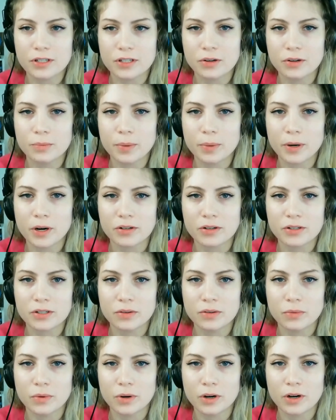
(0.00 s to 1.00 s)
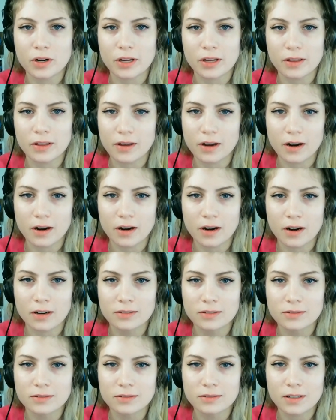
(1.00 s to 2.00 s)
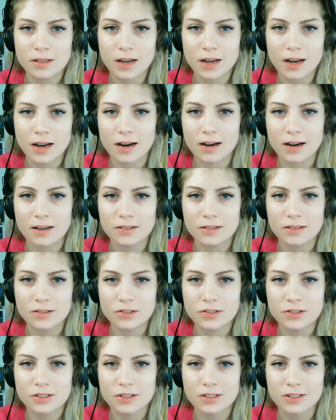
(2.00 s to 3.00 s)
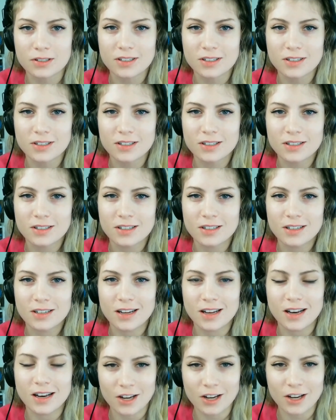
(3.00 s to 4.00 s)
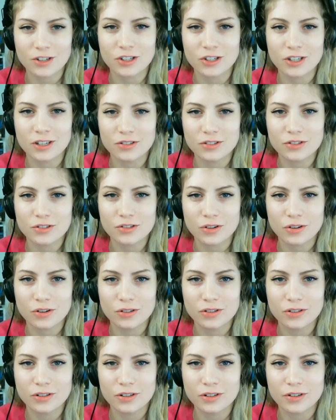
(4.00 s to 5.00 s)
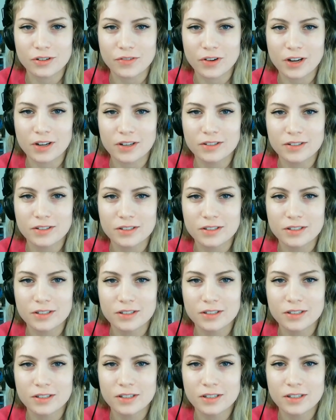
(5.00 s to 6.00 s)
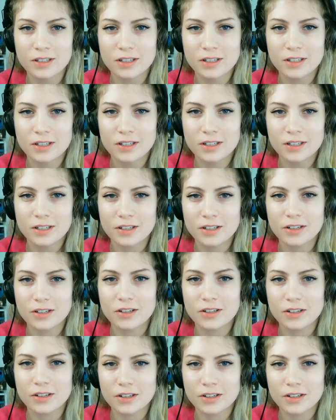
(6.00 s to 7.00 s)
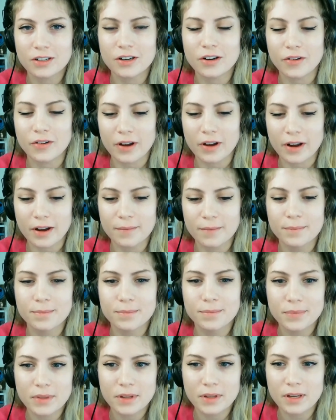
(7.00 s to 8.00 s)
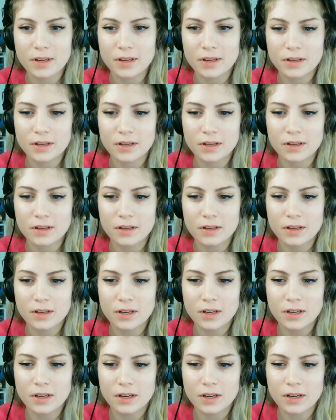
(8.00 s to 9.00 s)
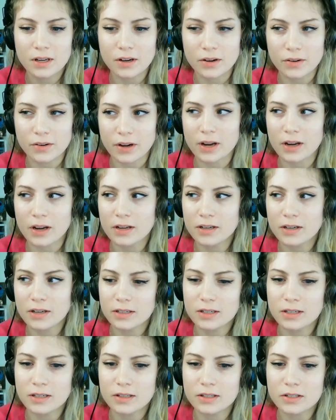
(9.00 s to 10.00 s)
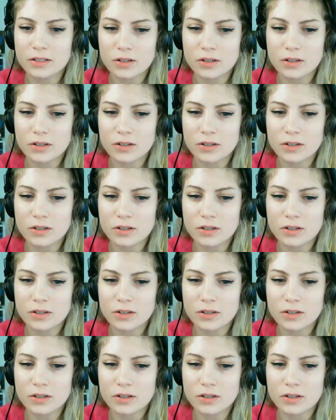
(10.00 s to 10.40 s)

every single person working there has an agent installed in their device. Yes, that's correct. Okay. Yeah. Okay. Can this